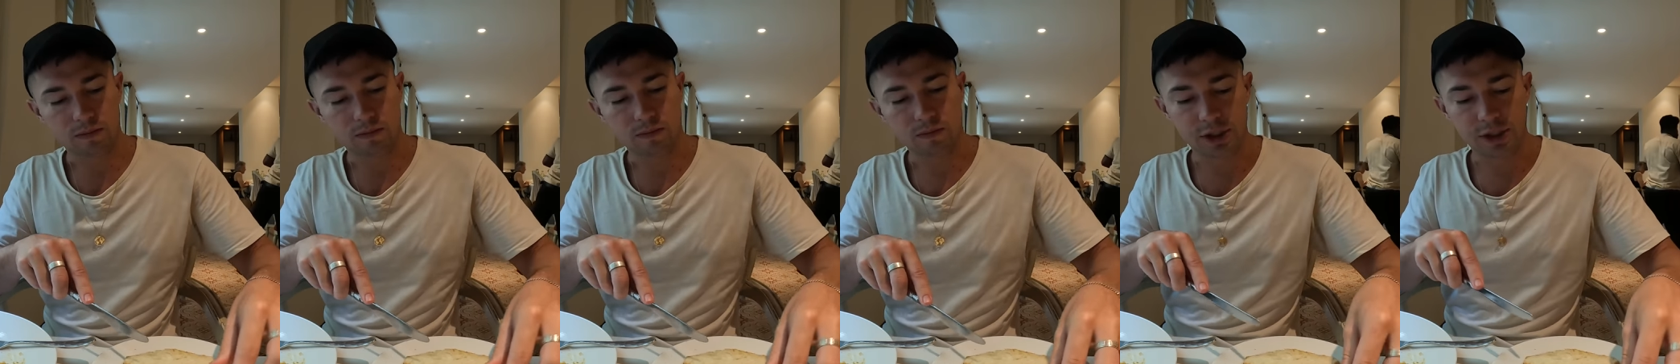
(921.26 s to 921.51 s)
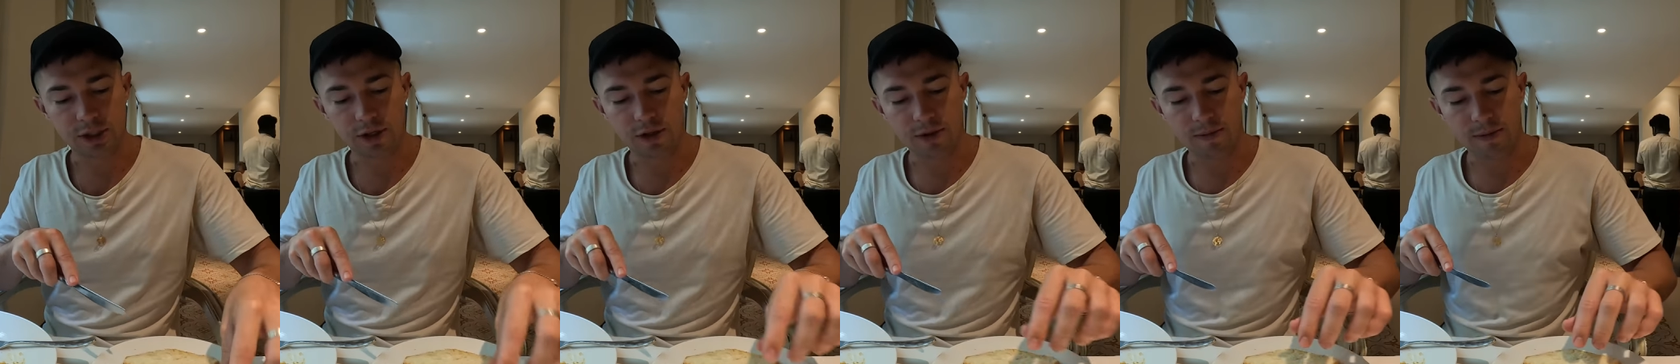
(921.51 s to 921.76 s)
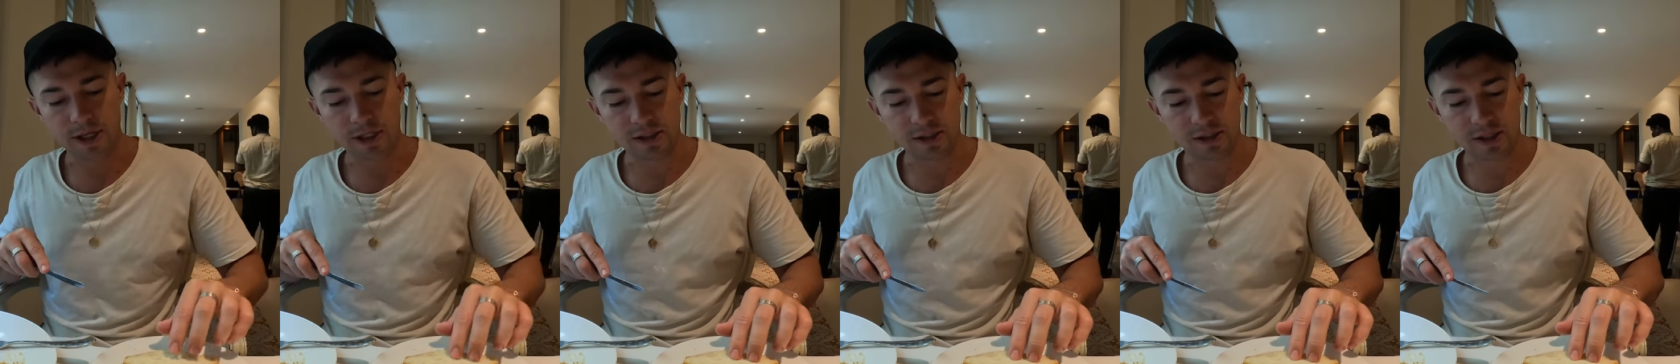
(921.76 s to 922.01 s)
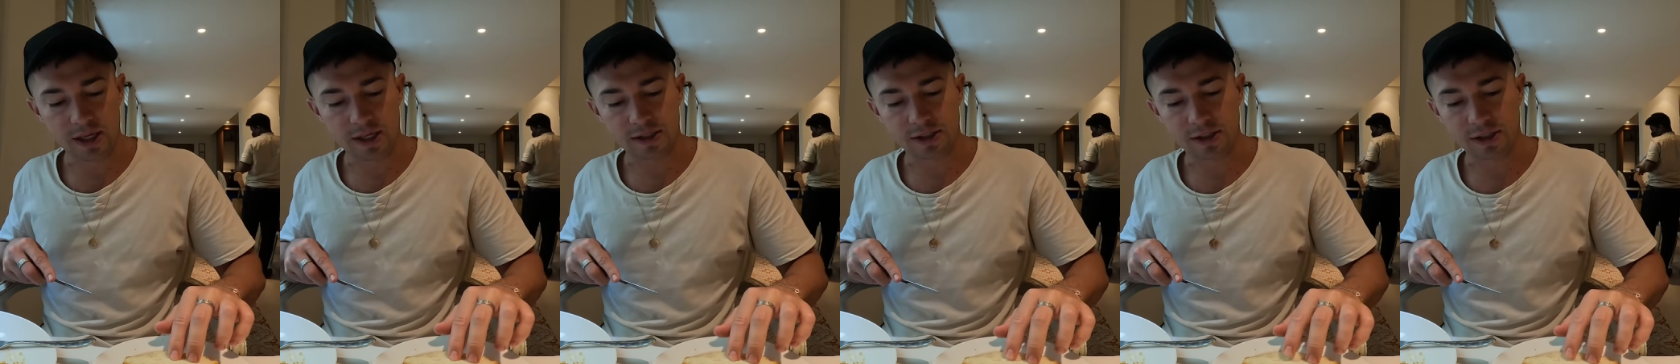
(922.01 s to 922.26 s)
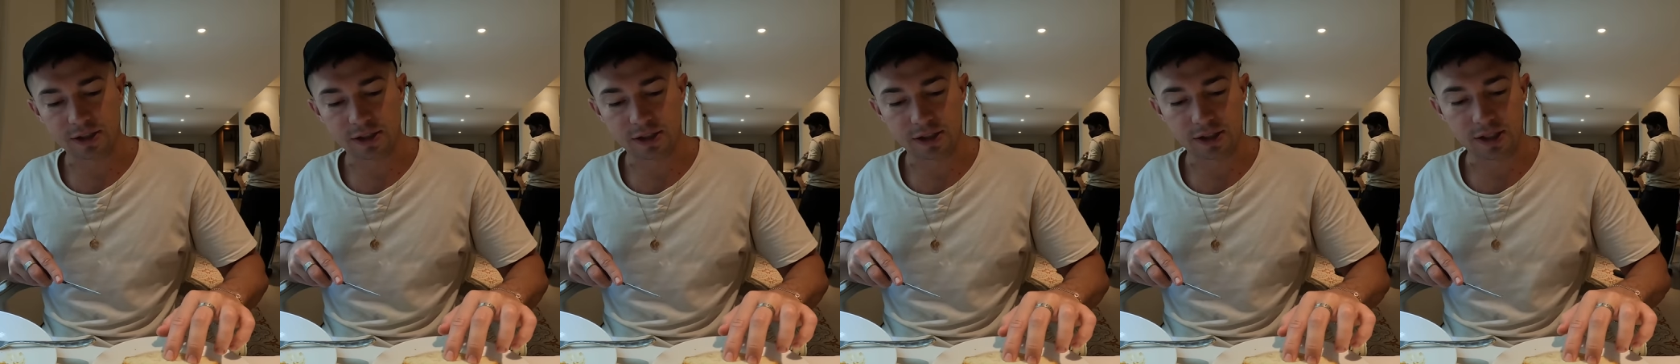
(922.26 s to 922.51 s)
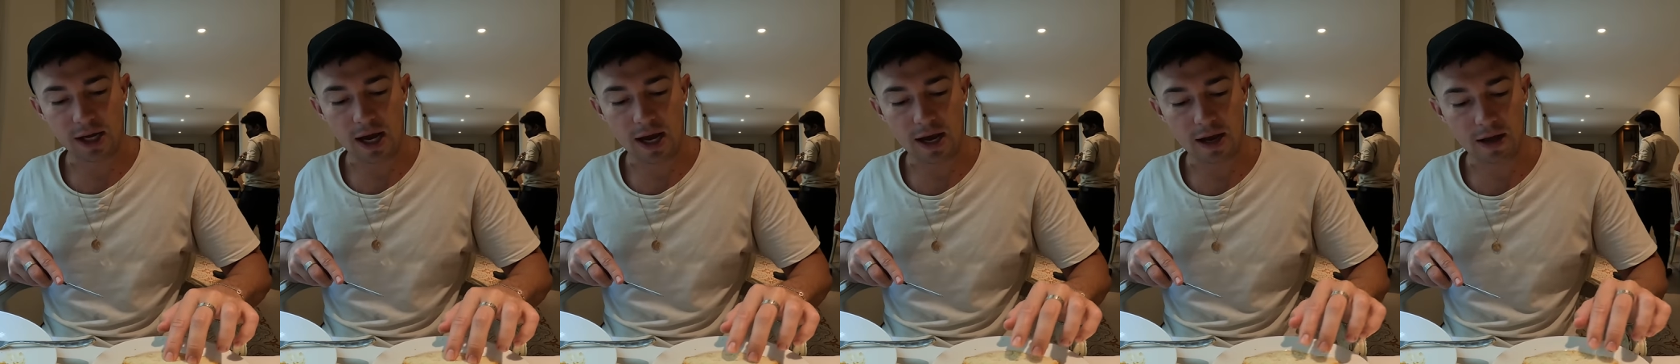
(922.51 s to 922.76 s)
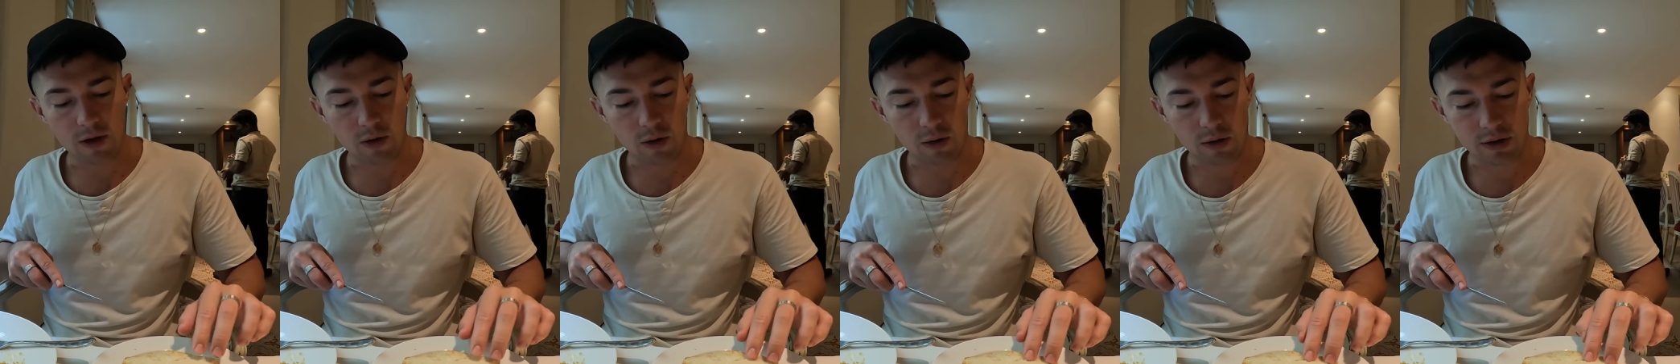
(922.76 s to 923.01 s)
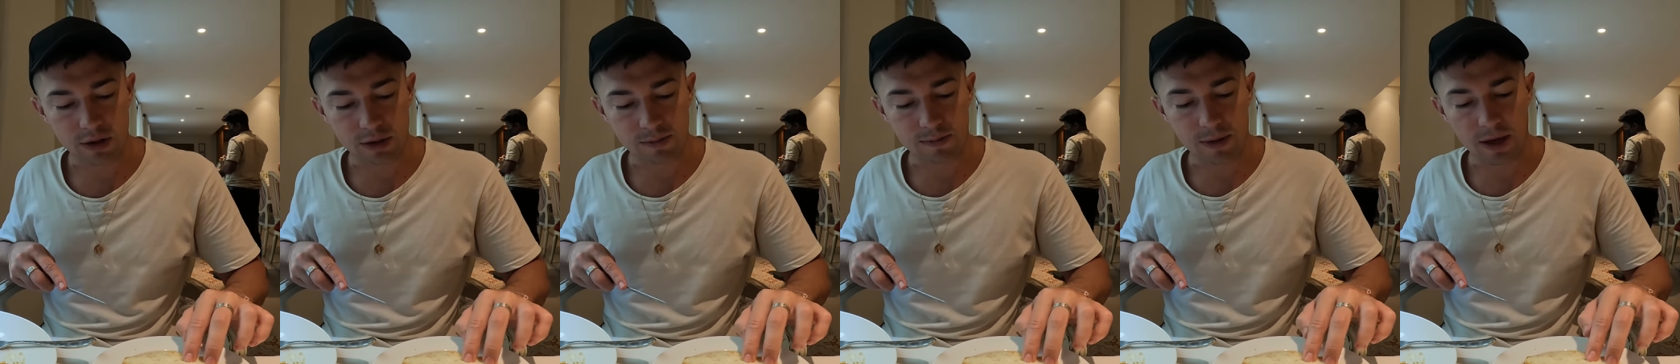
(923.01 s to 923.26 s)
Which either means that's its style
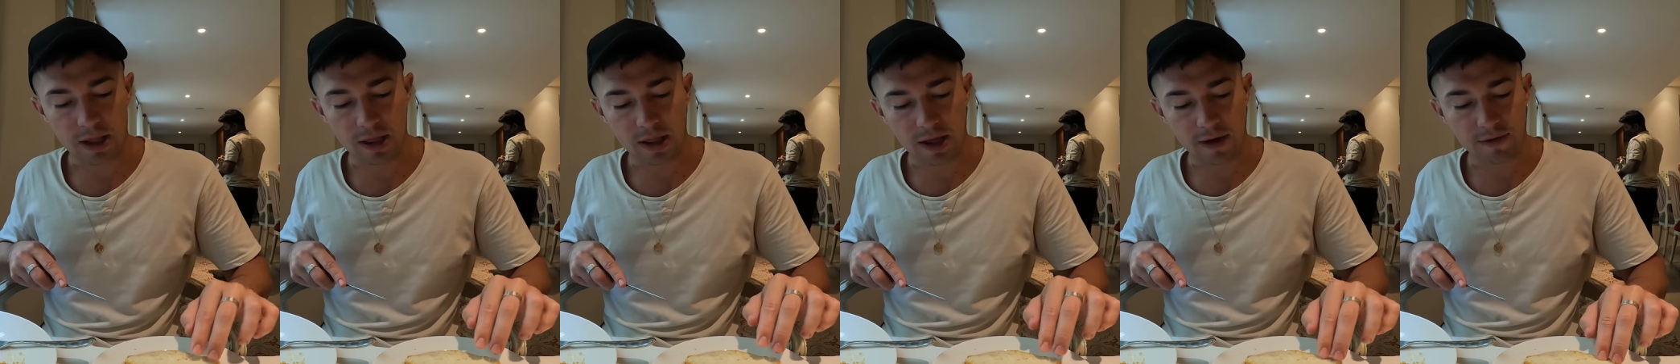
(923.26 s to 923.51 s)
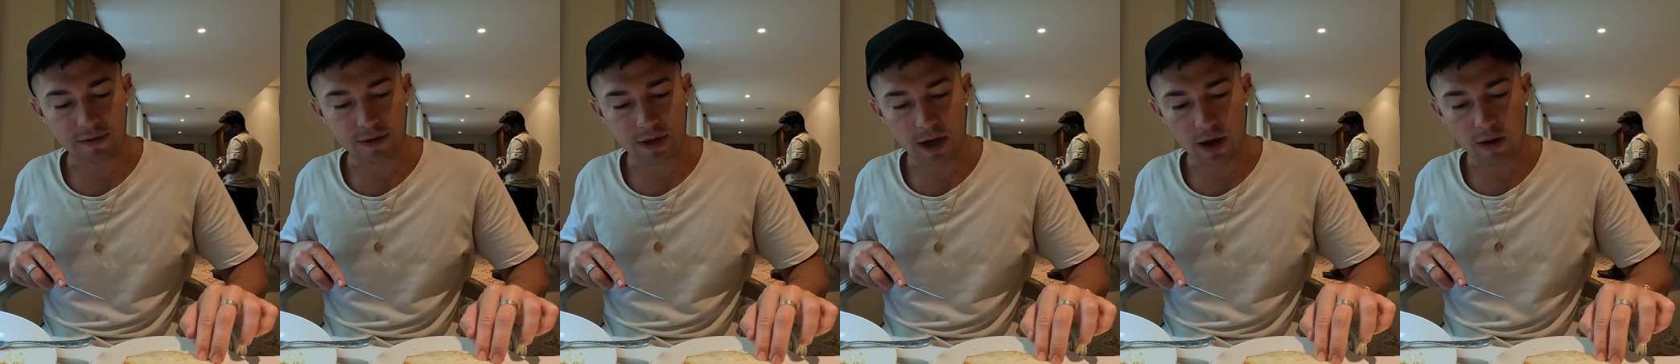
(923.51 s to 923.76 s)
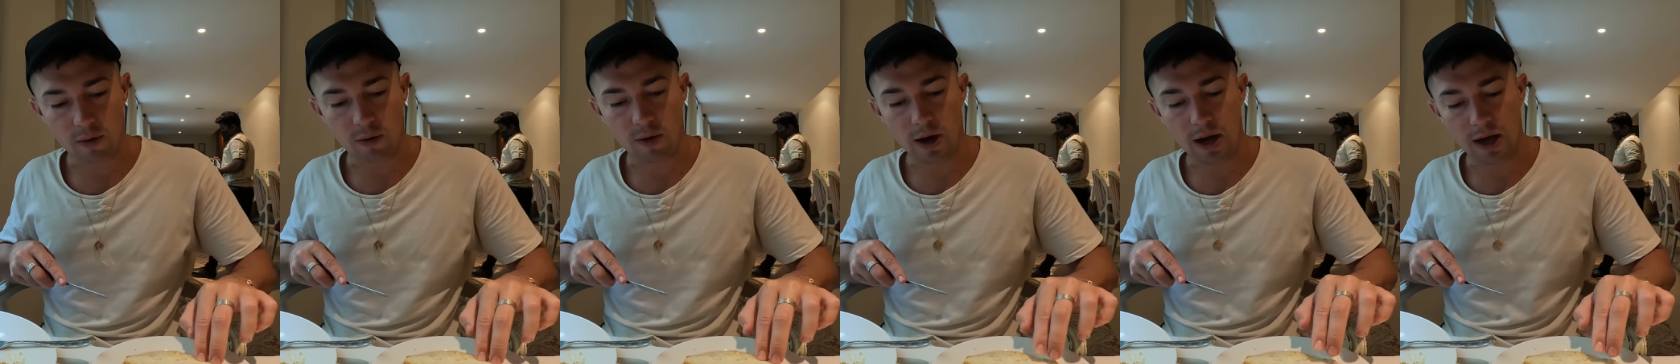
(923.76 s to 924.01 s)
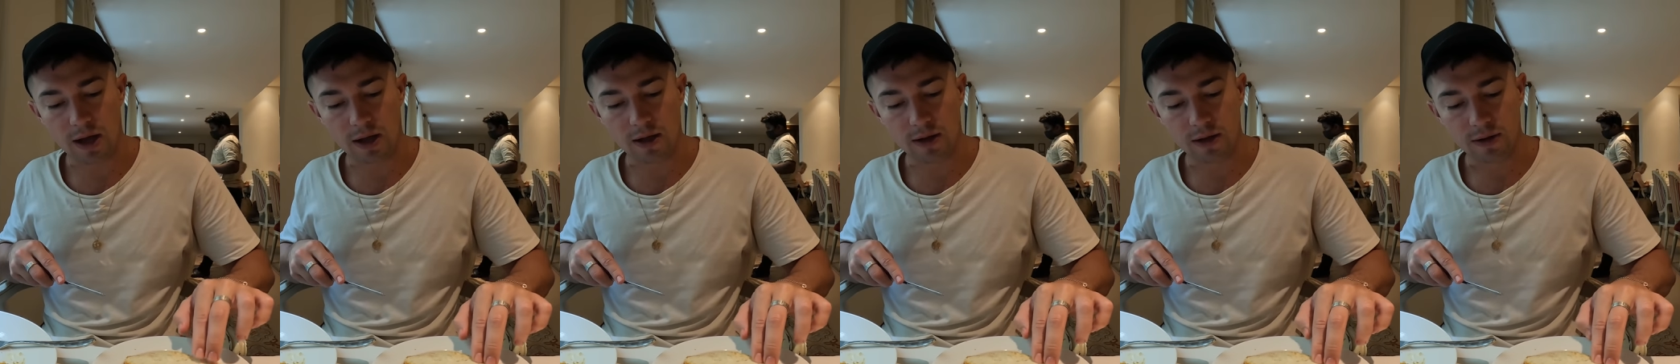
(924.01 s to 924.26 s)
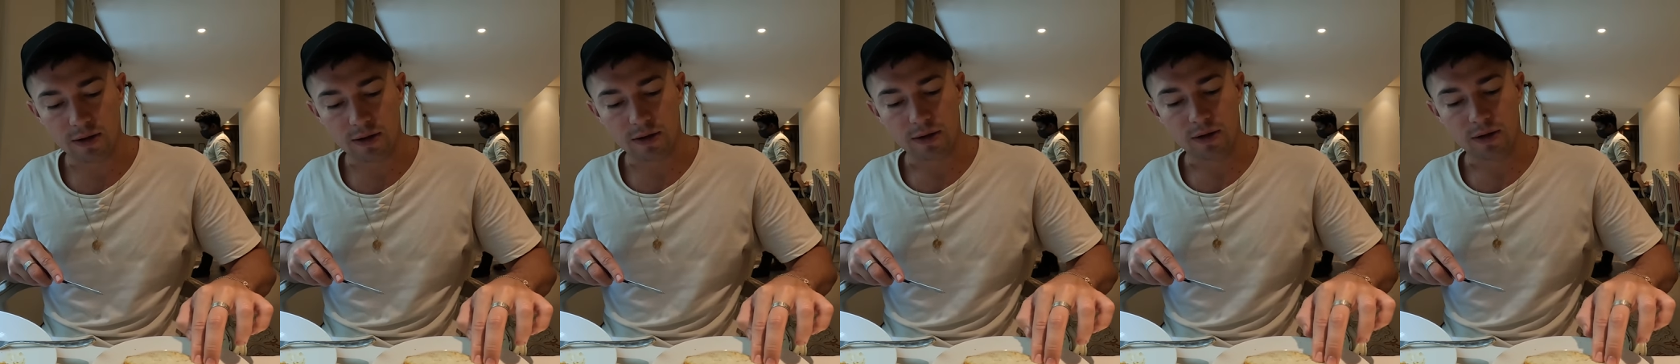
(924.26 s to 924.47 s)
or it's been left out a while.